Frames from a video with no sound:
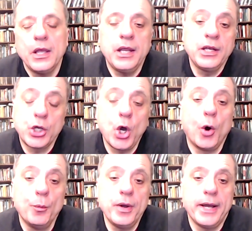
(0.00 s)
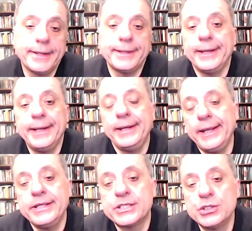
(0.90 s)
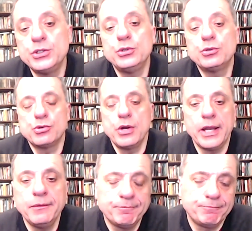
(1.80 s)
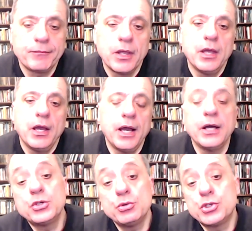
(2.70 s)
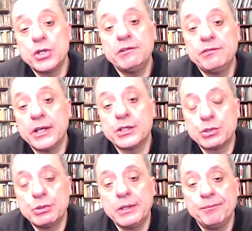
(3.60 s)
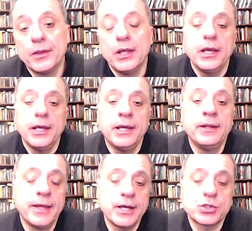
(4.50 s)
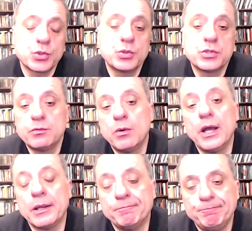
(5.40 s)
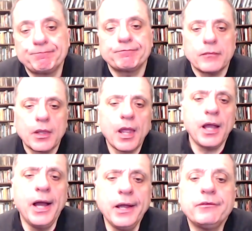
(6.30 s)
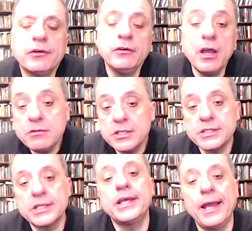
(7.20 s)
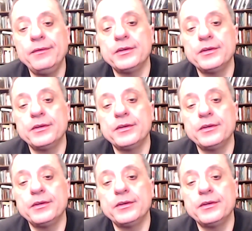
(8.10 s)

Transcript: in combat in eastern Ukraine and to achieve victory in that sort of way. And notice again the